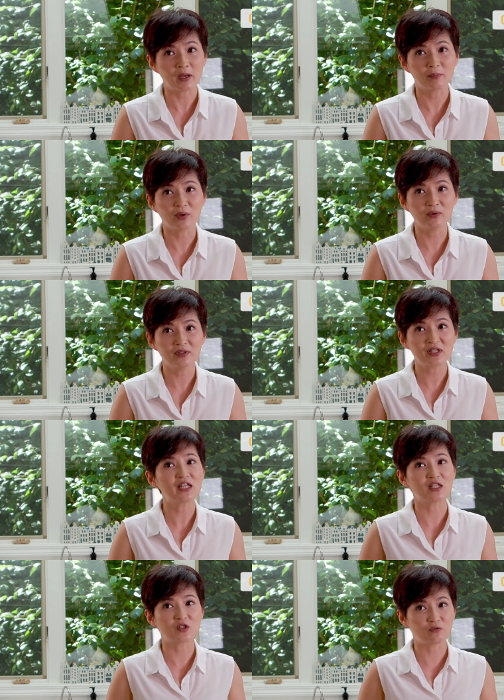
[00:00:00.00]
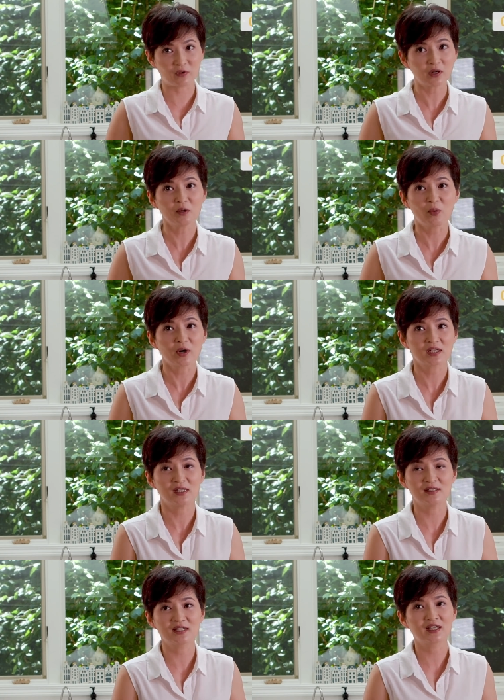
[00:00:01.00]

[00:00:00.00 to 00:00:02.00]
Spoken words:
pebble is very important.